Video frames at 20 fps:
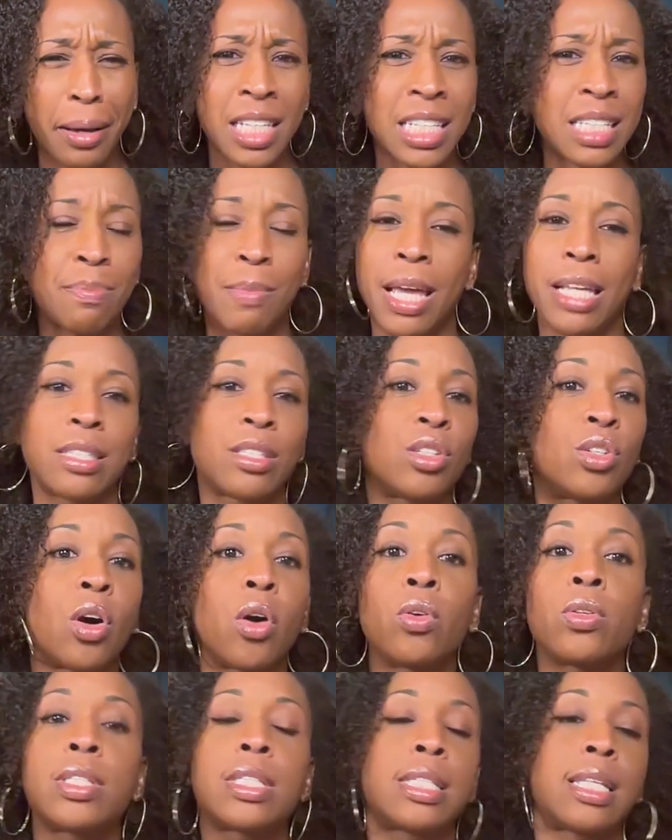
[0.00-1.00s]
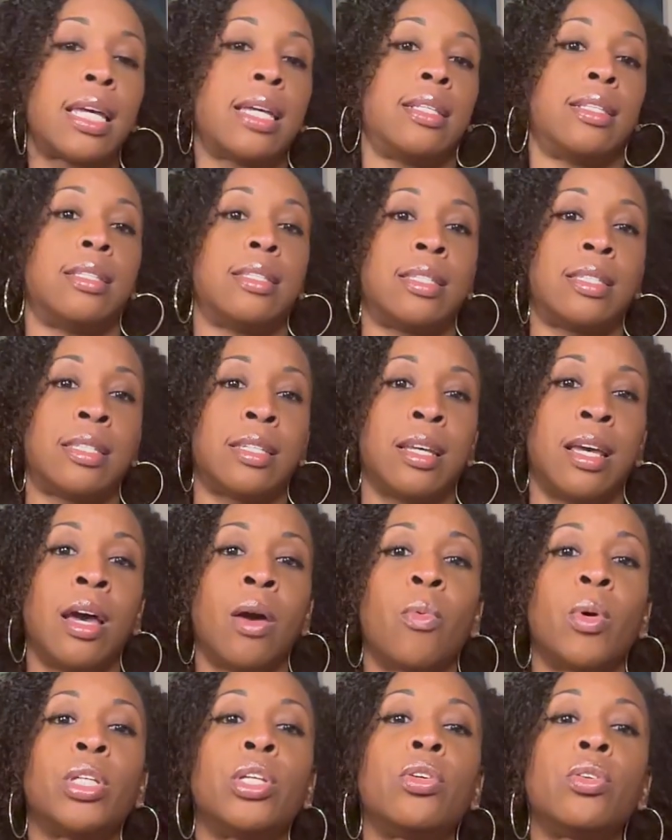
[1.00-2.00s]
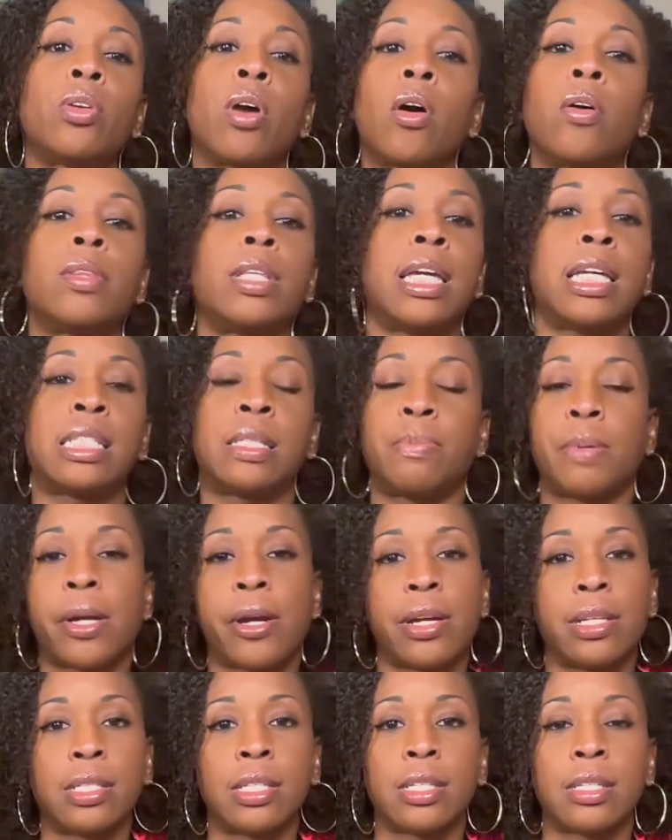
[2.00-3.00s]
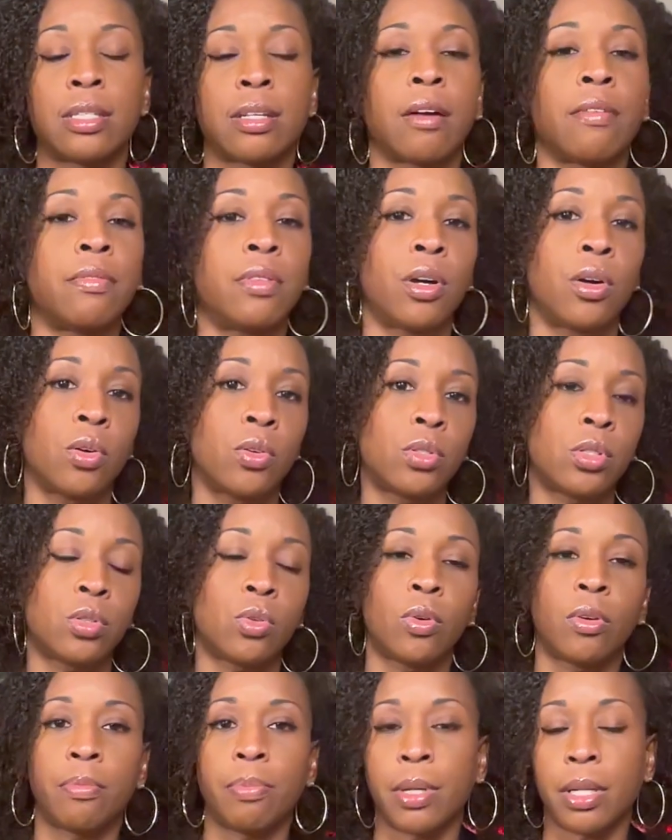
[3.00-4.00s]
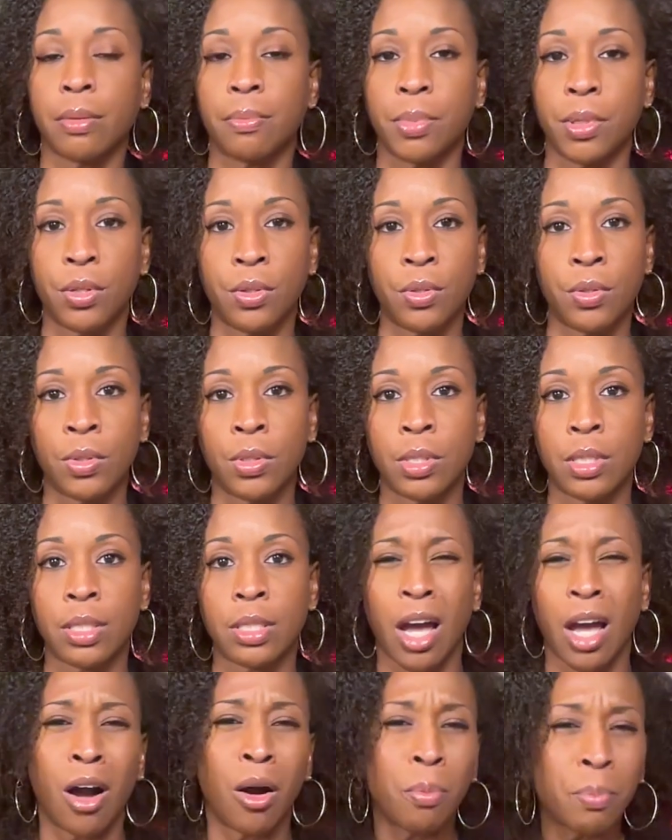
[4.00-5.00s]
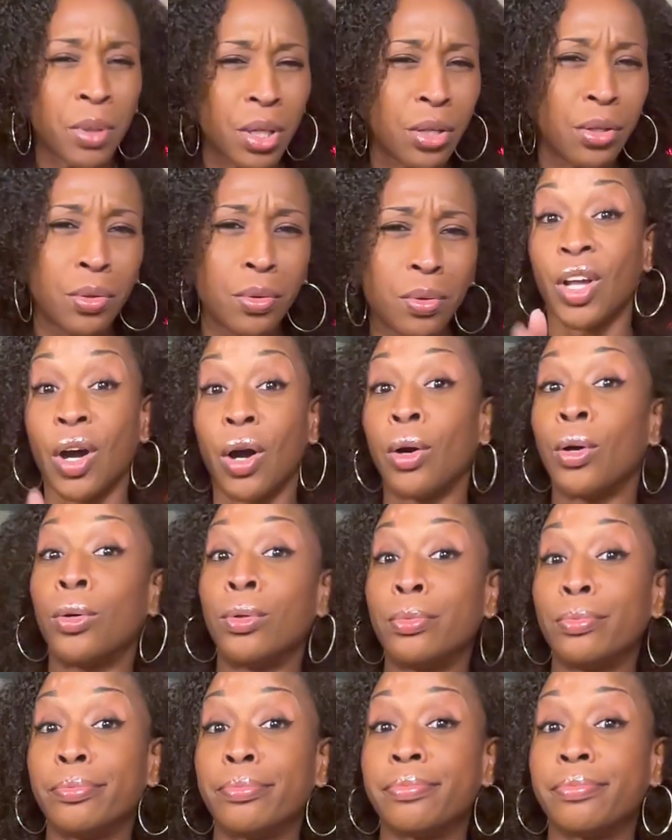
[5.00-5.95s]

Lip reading: This makes no sense when you know the experiences of those who have been abused. Help you? No,